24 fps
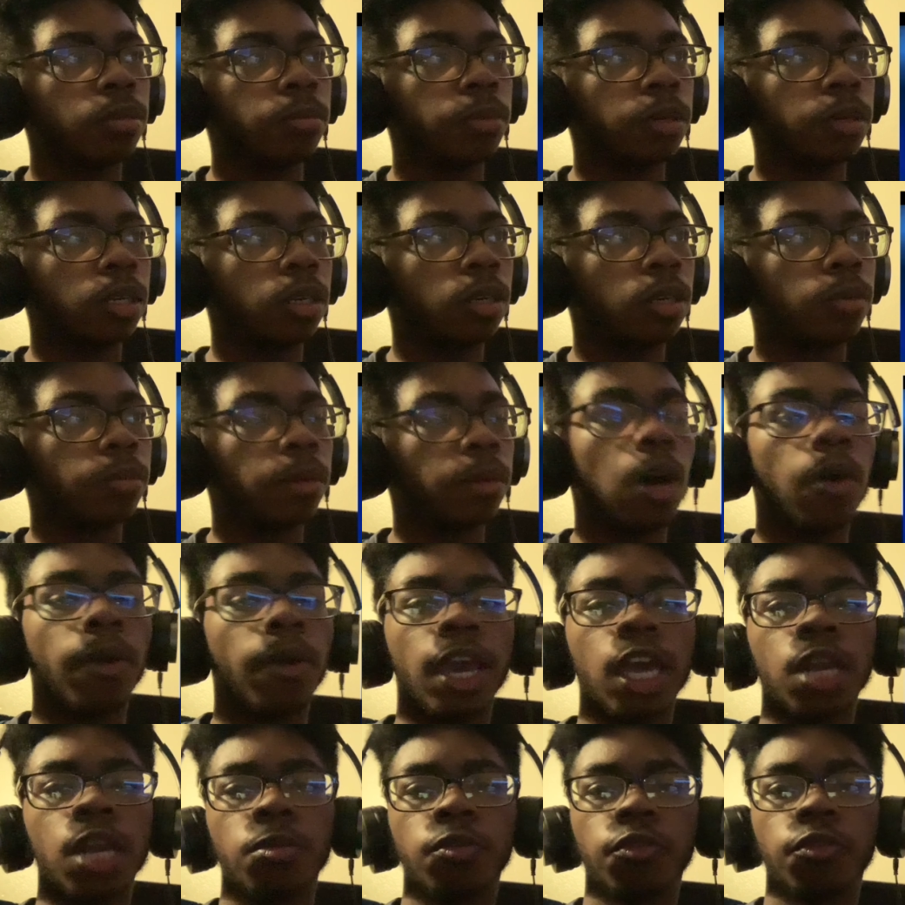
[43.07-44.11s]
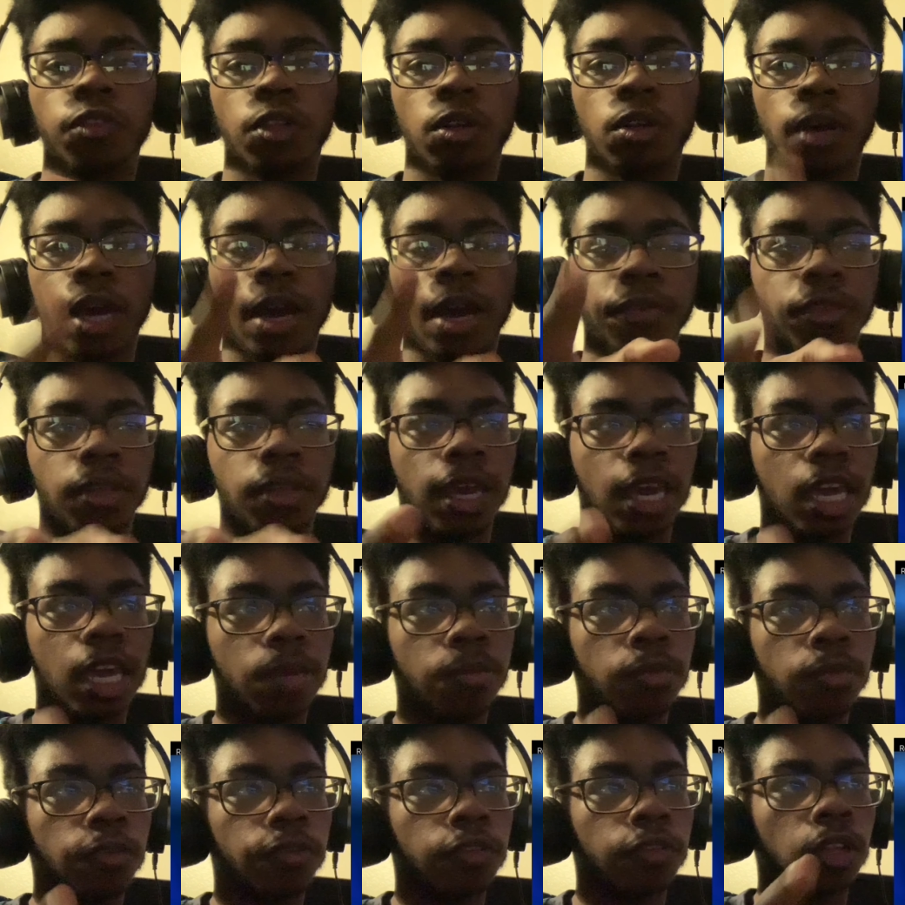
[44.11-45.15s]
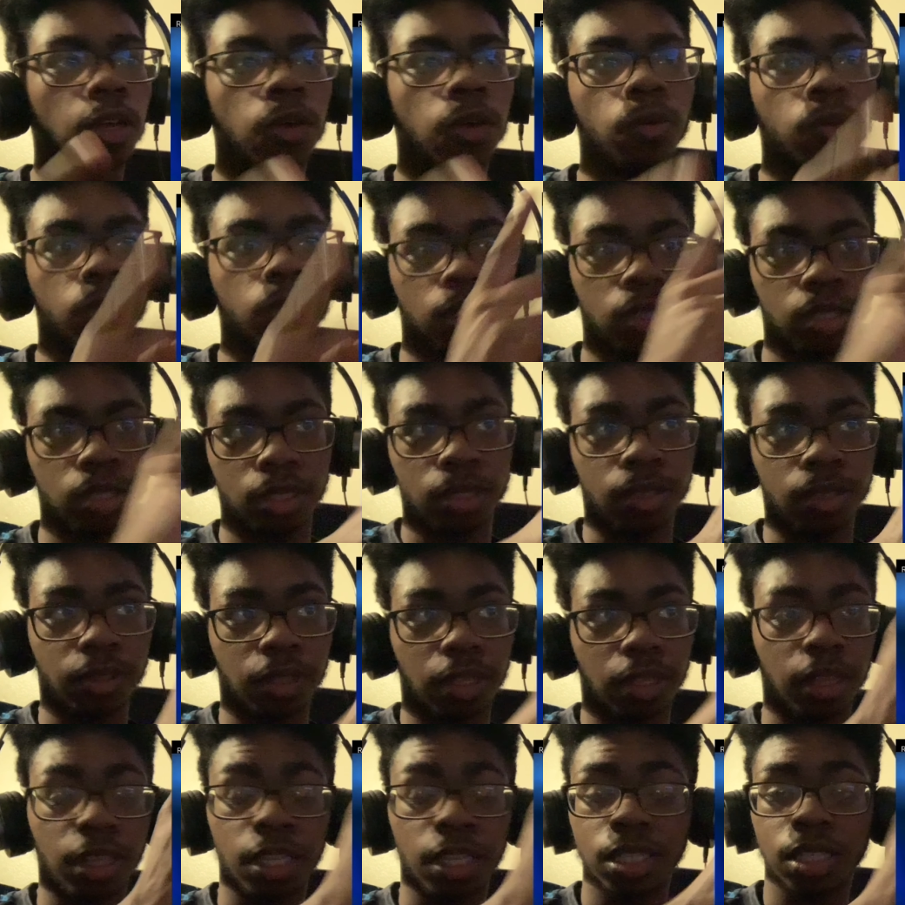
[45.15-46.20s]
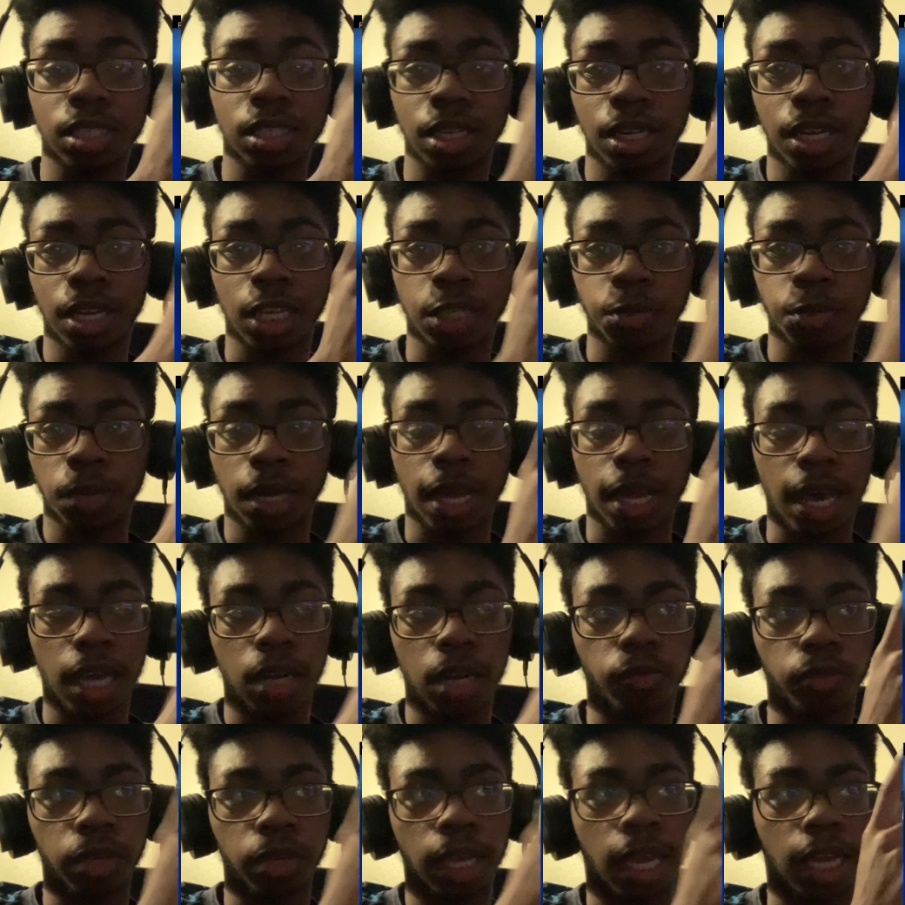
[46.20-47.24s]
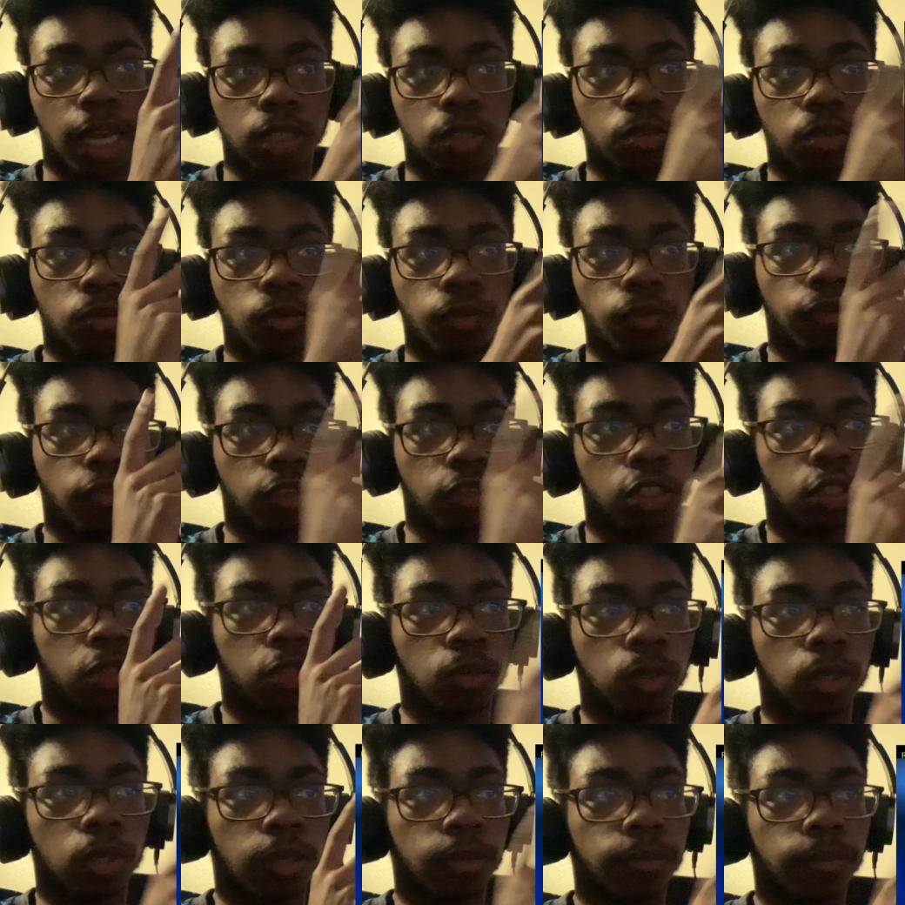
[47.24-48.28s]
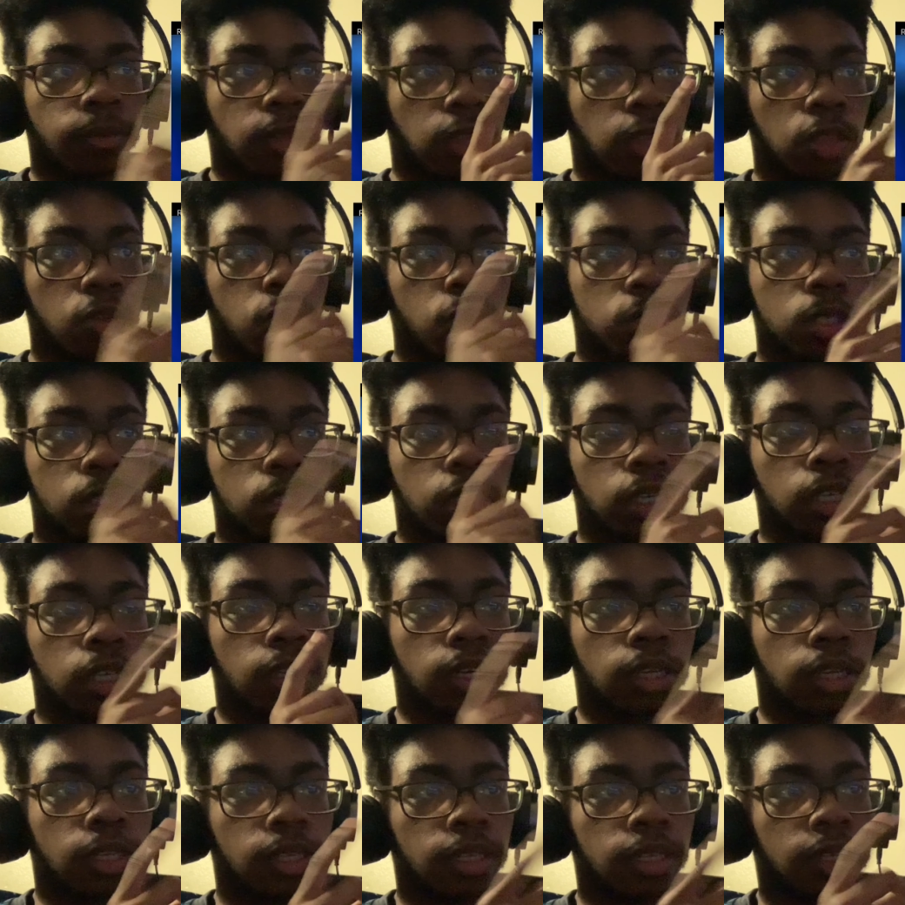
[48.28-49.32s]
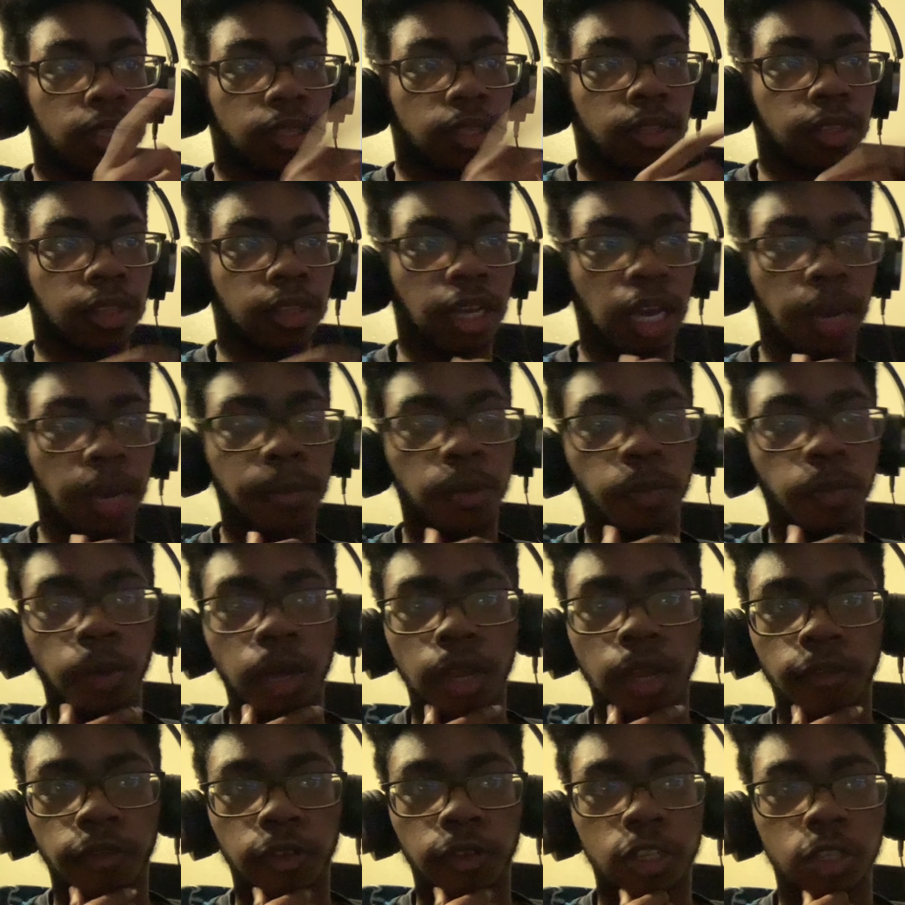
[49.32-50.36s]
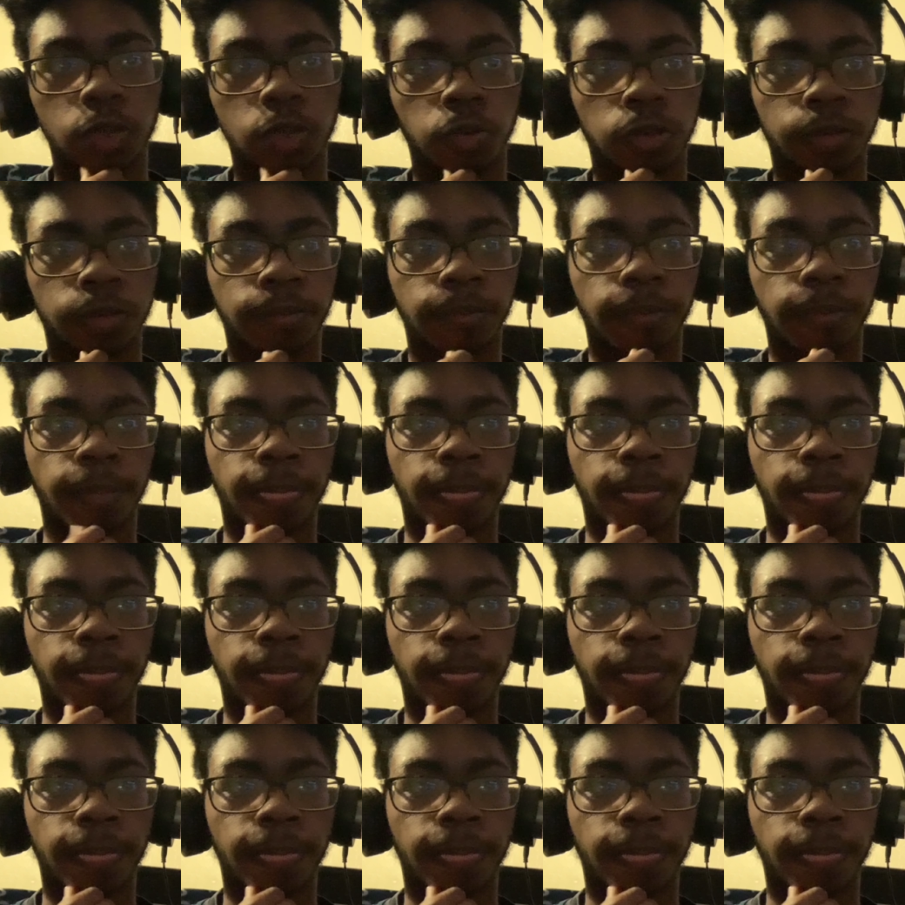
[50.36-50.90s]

But um, oh, Animal Flow. After Animal Flow, this is the next one I had to react to for sure. losing it. I've been waiting for this one.